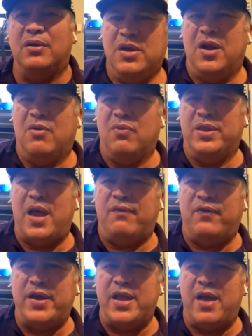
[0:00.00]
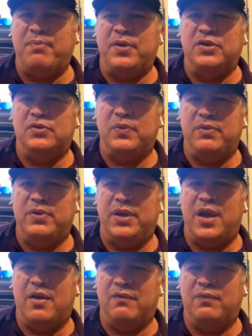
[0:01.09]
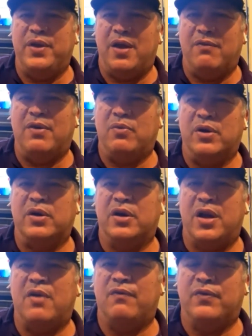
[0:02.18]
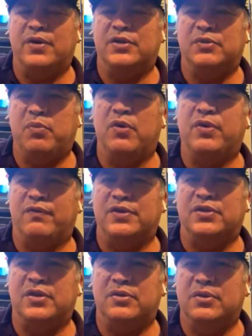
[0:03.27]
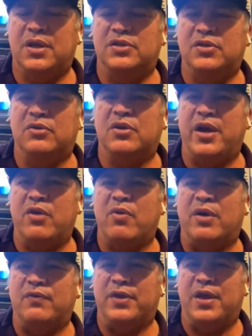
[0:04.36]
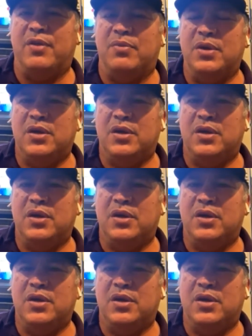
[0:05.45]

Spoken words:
You know, when that fight happens, we have our work cut out for us. Both of us do. There's no cakewalk for them.